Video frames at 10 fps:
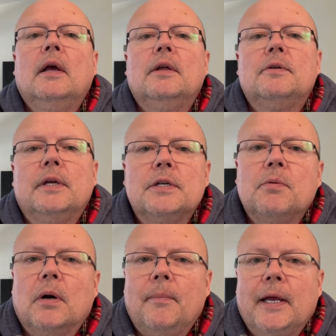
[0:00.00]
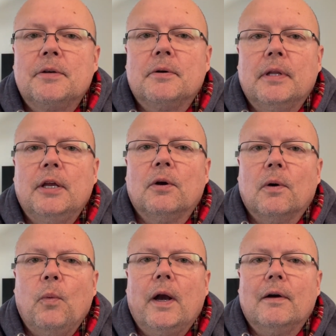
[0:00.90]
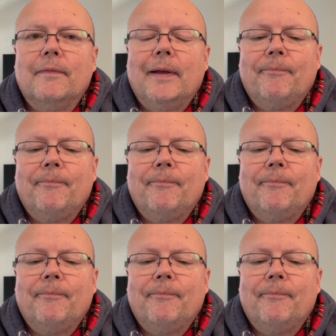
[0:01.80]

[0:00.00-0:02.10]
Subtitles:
So I just want to make sure that you're aware of it.